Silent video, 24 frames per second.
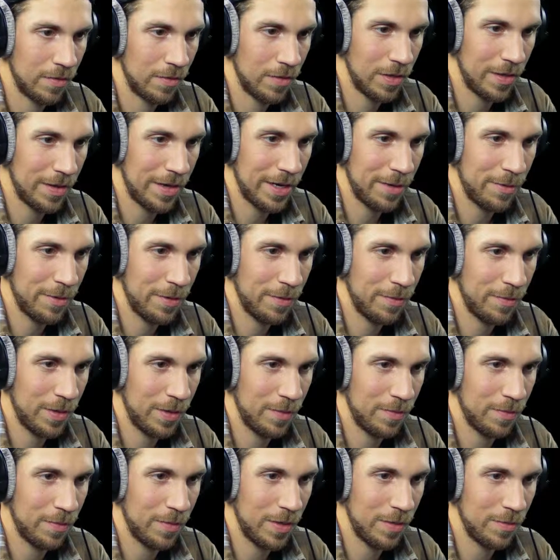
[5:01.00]
Whoa, whoa,
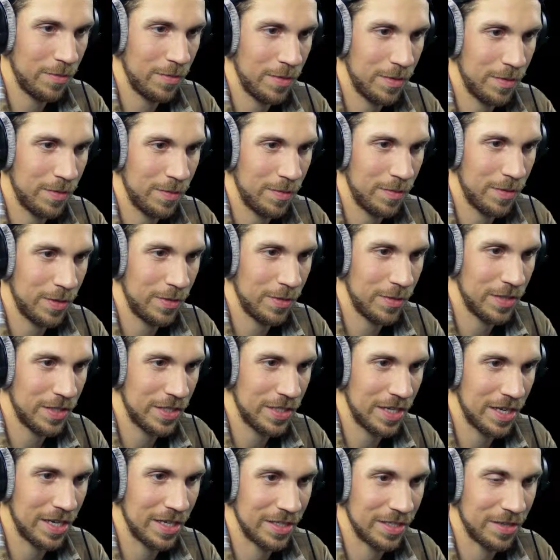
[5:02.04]
whoa, whoa, whoa, this
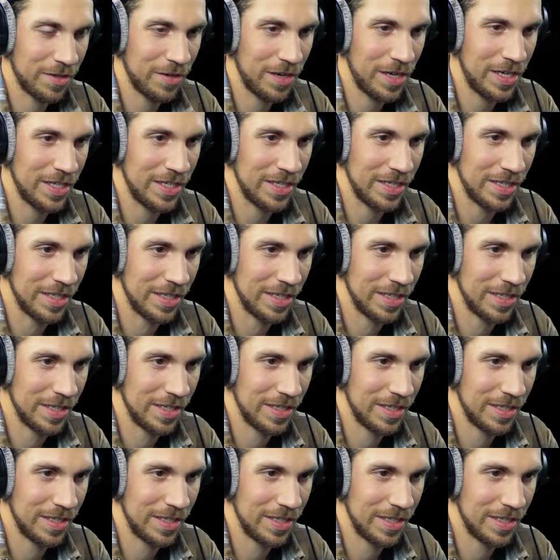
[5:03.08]
guy's crazy.